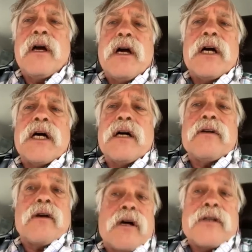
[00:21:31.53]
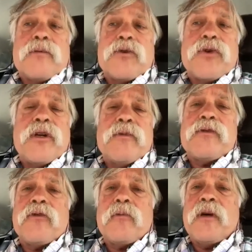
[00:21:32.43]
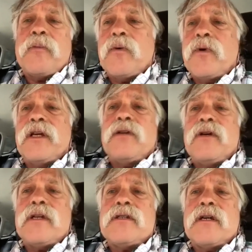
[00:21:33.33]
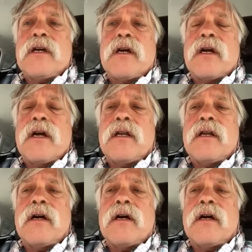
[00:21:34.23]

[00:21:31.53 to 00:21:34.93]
There are some treatments for people when they do get sick, and